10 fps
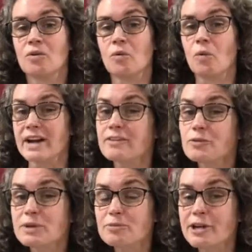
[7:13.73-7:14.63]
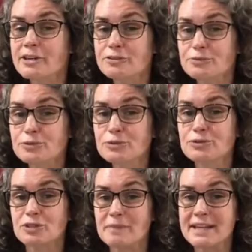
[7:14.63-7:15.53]
Whenever we break the
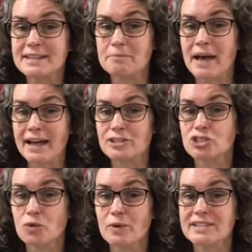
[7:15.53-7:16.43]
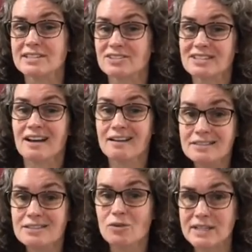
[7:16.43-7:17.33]
rules or make the bad choice, there's a
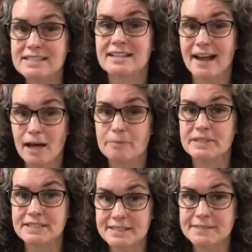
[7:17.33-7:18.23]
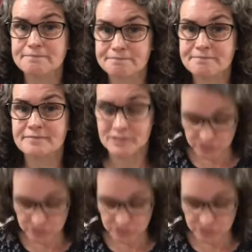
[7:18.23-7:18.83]
consequence that happens. So